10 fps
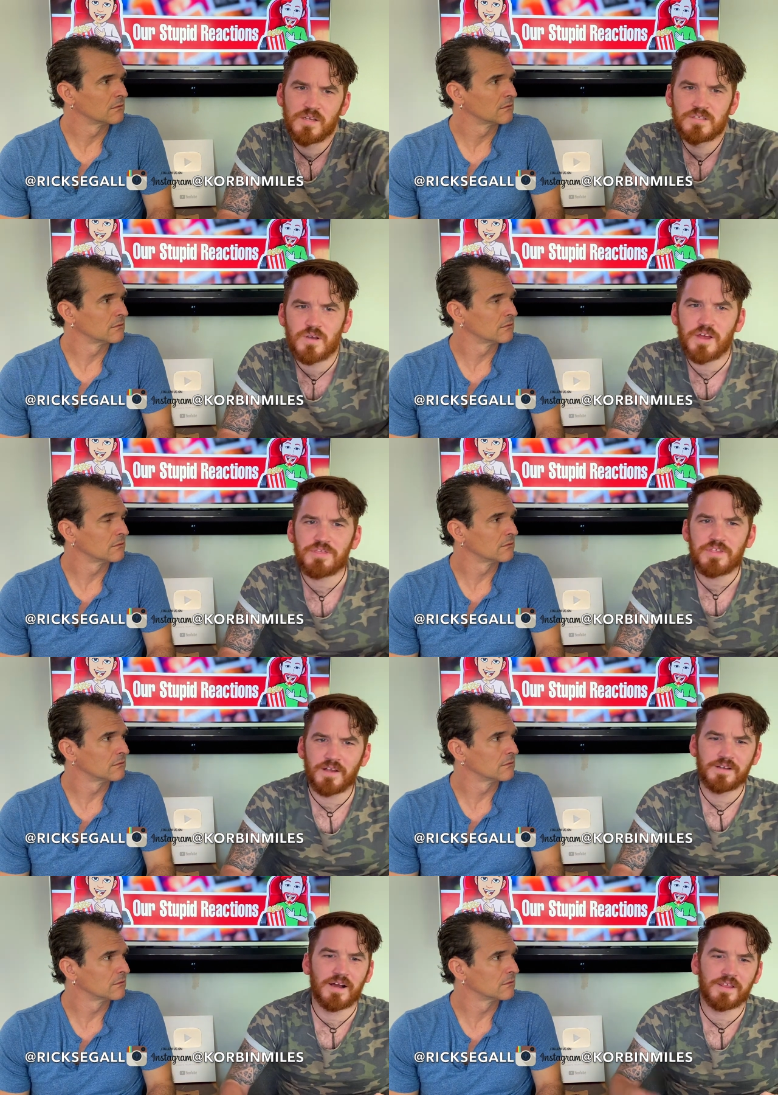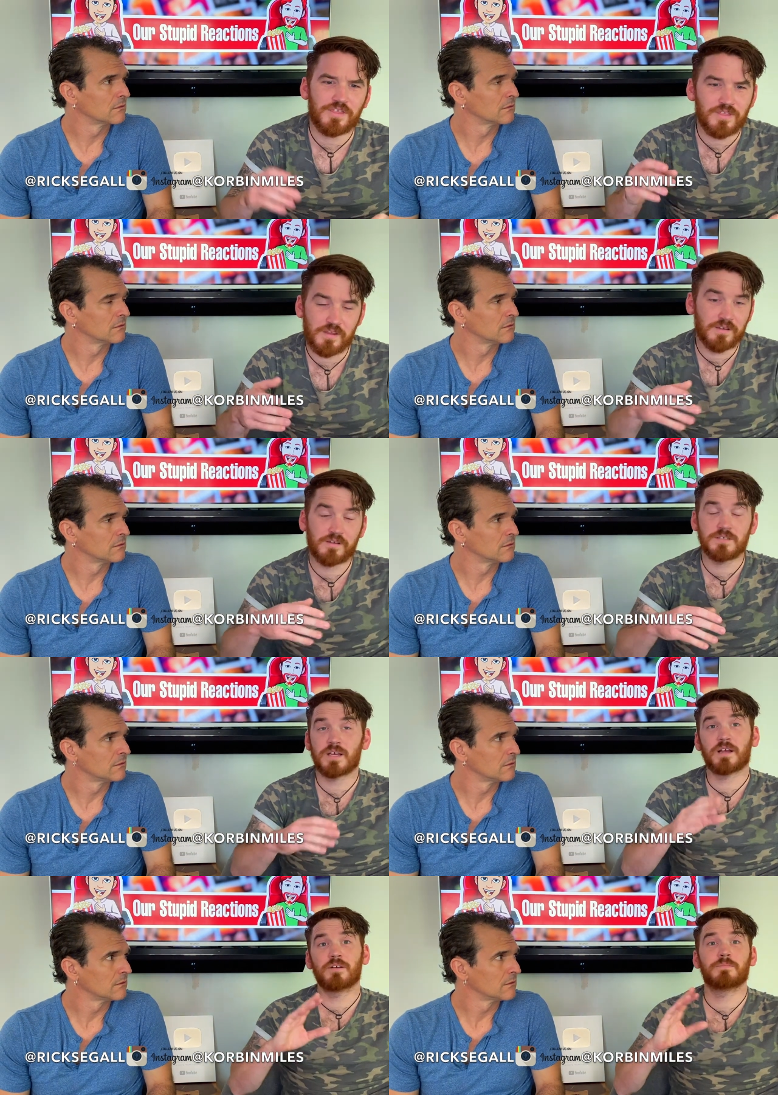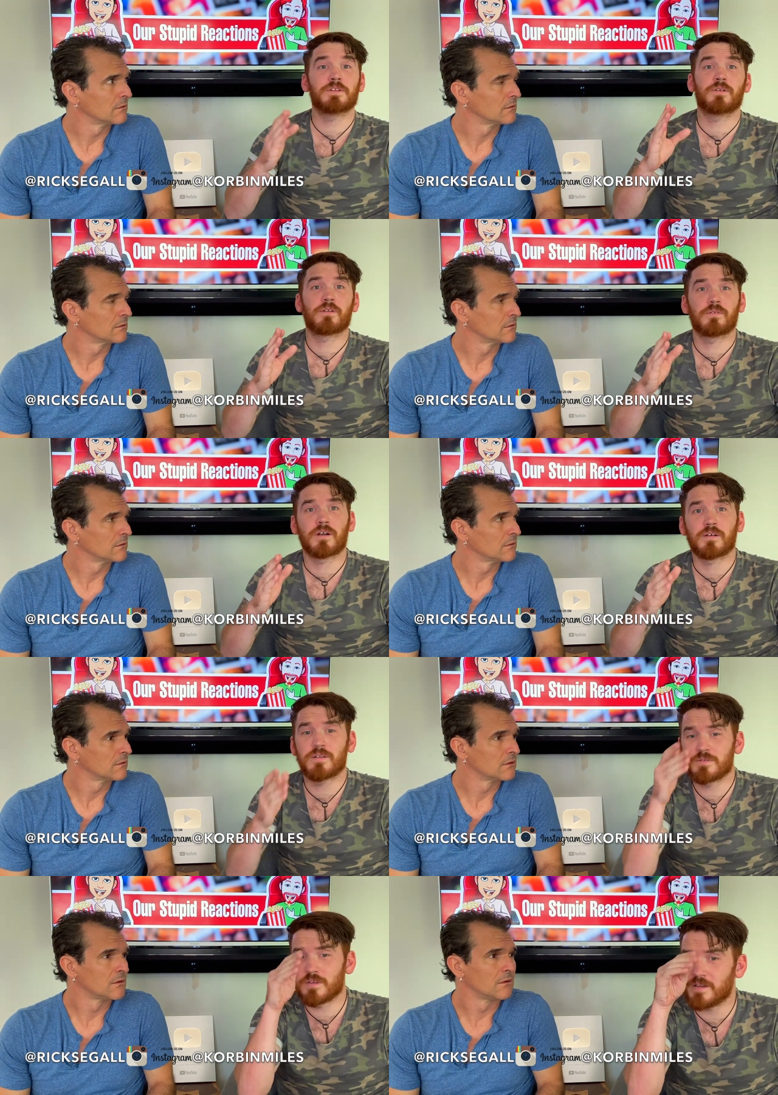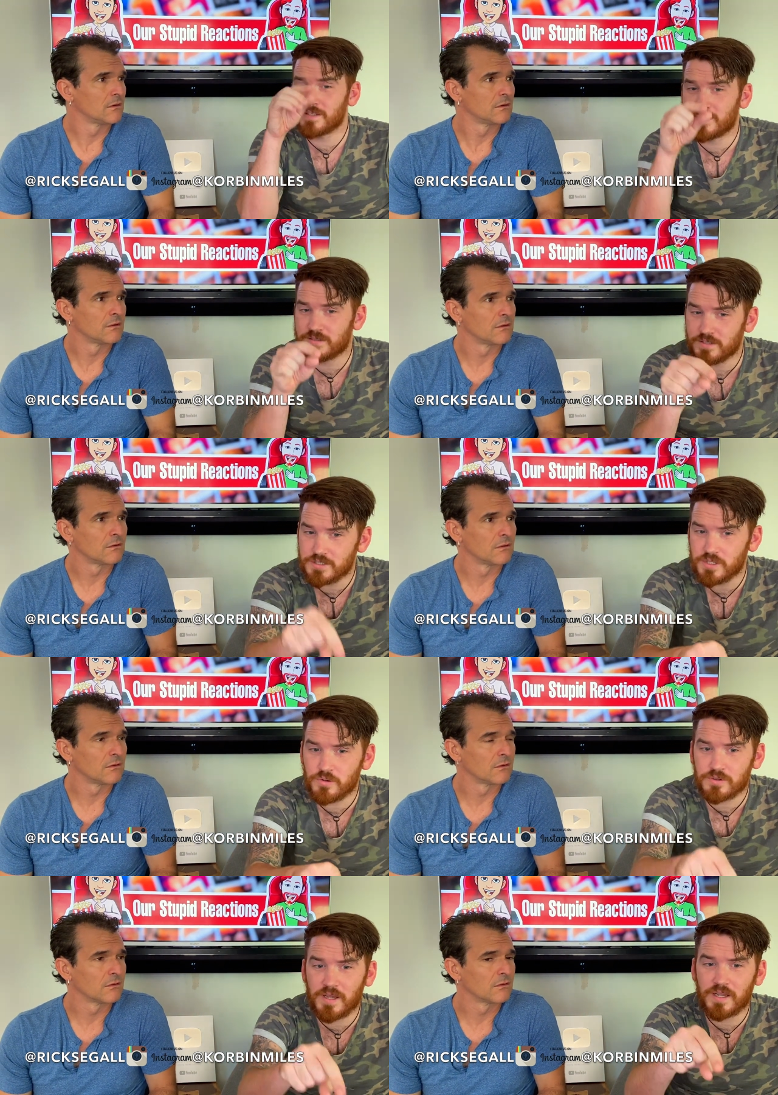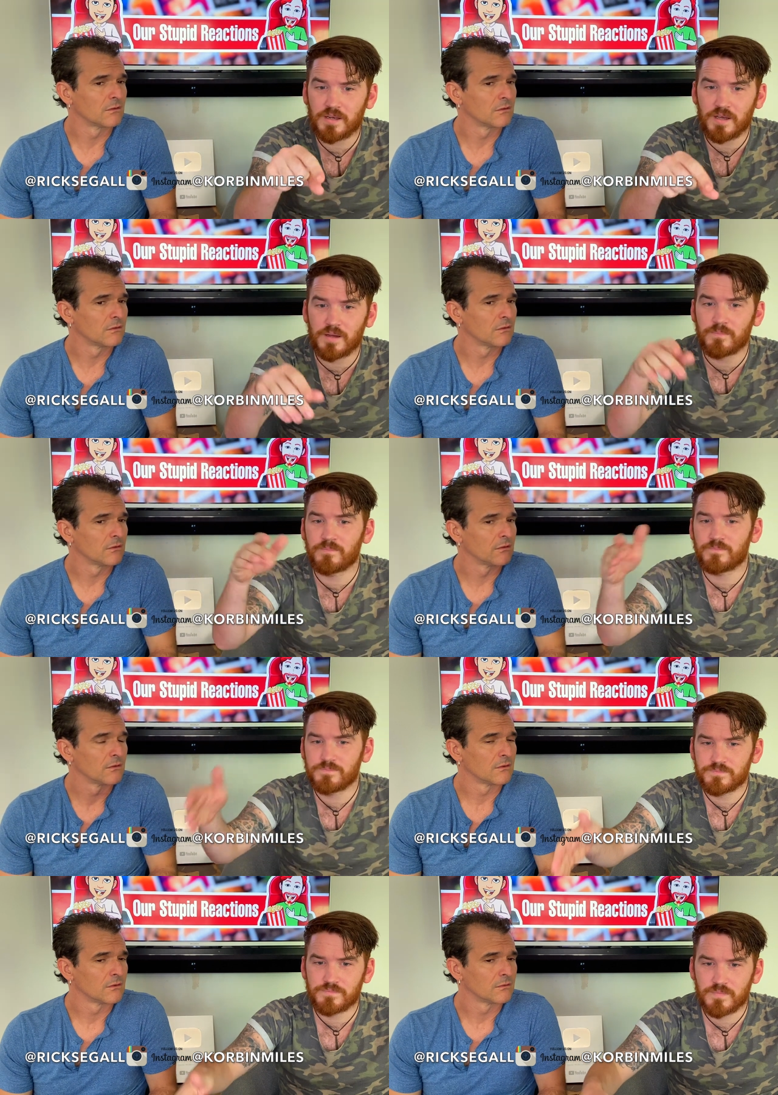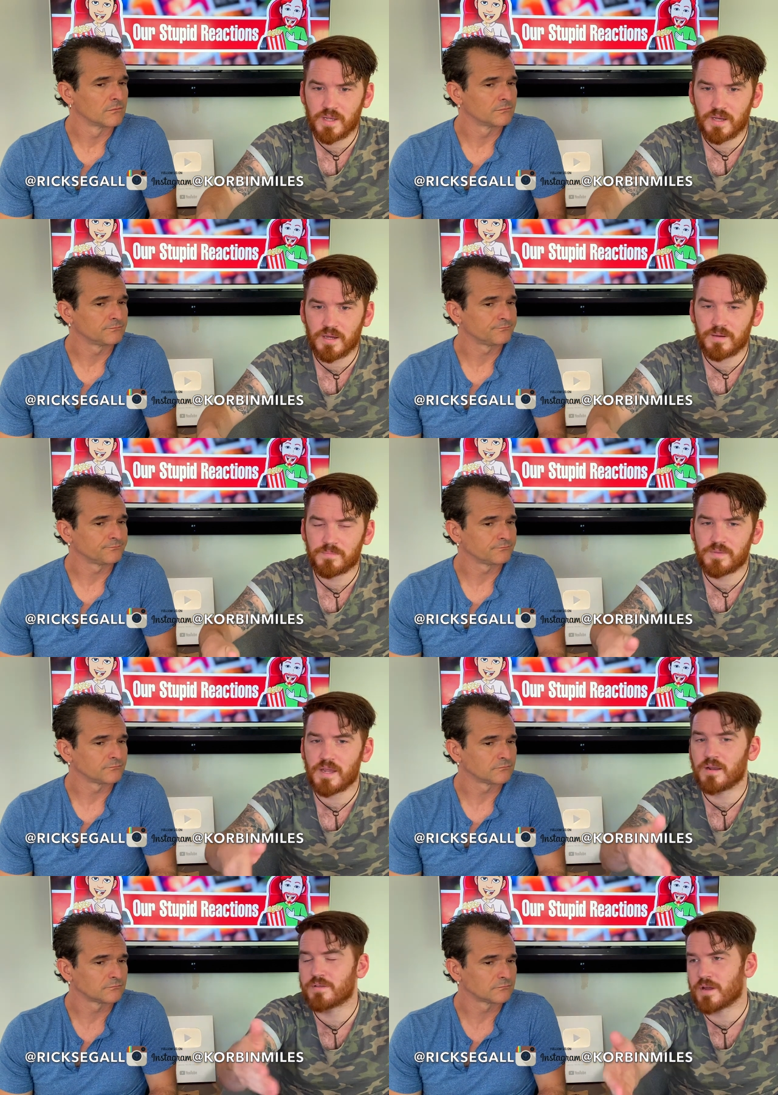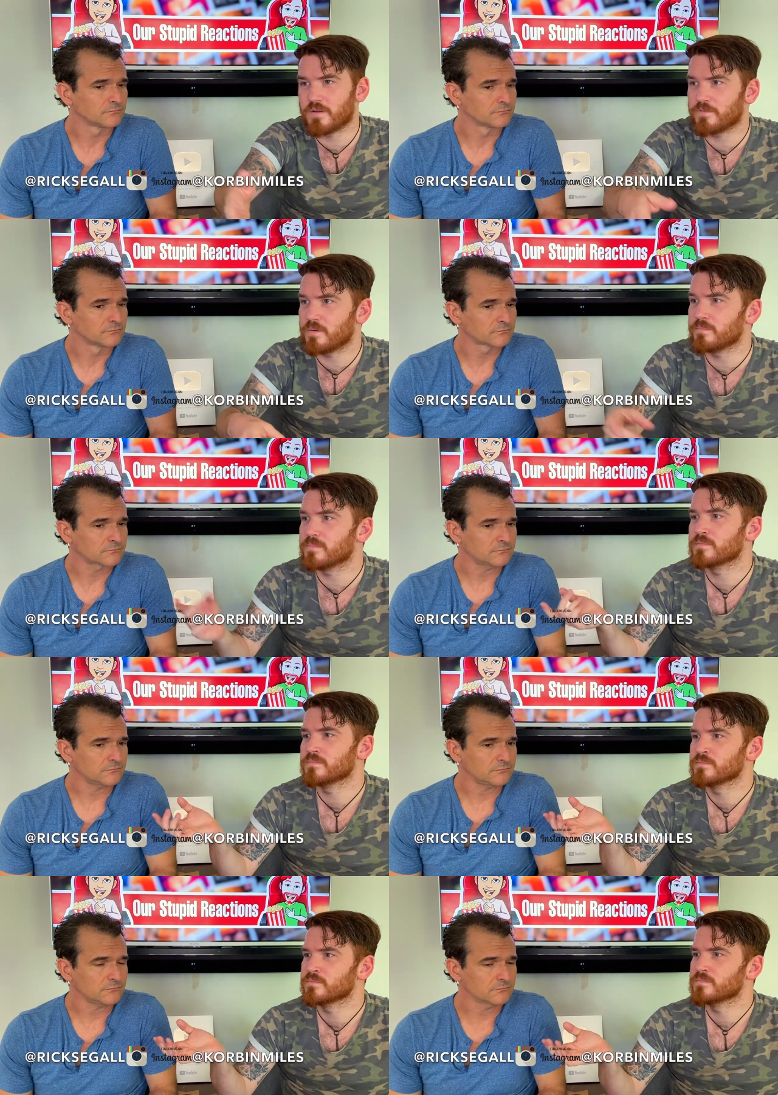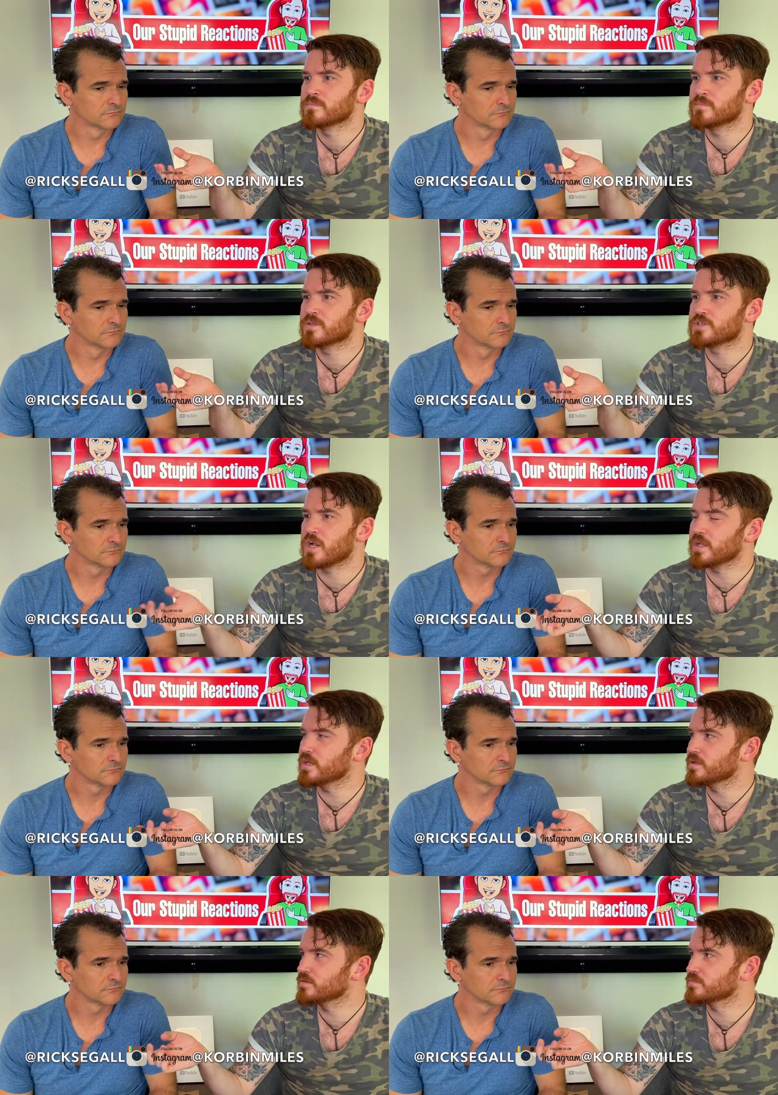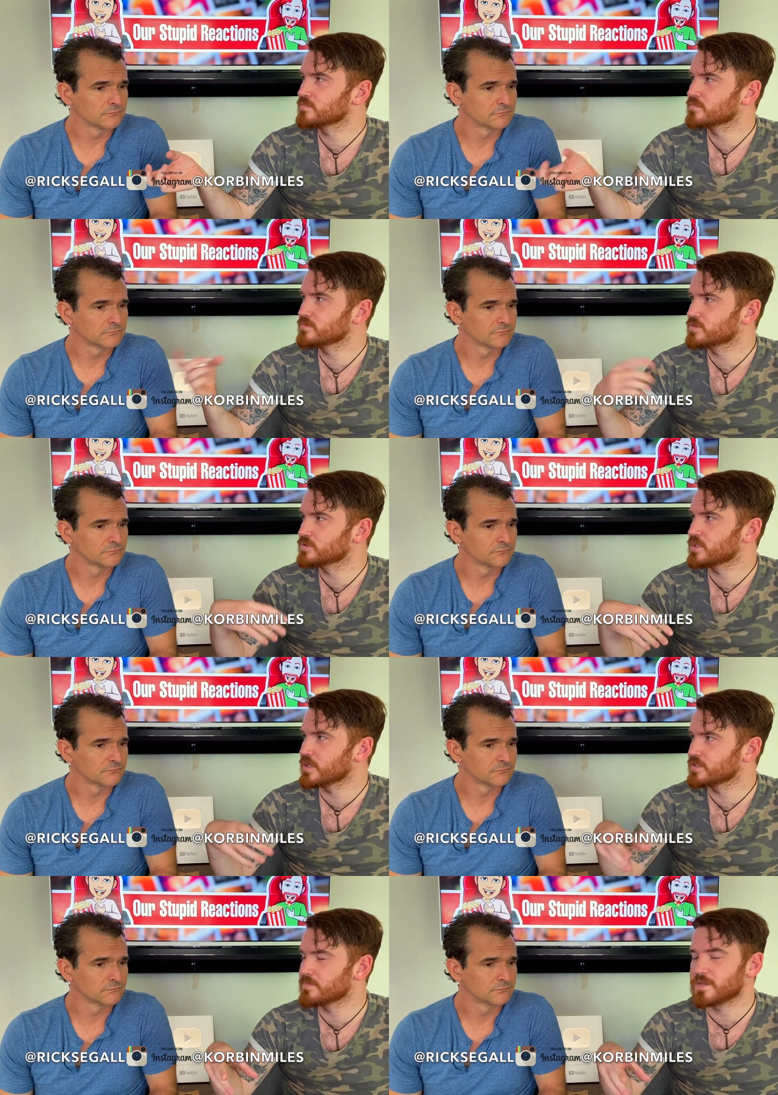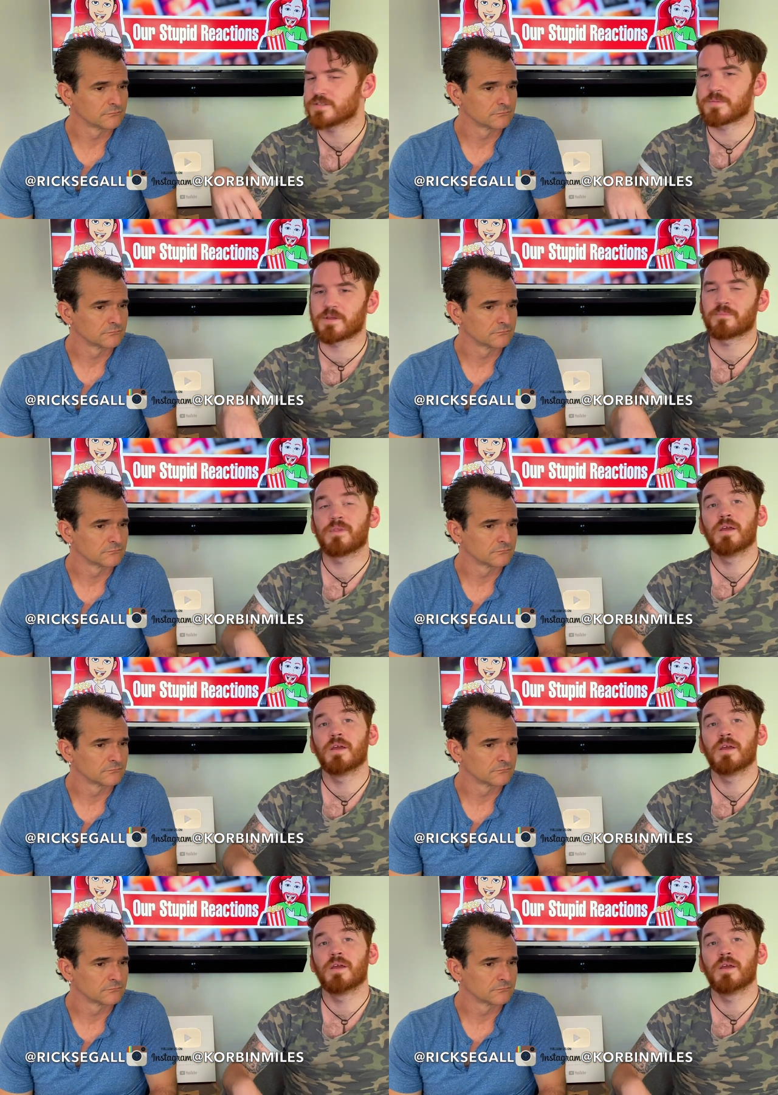Speaker 1: So because I could be totally wrong. Those are the Sanjay Dutt and that other guy from Jolly something something.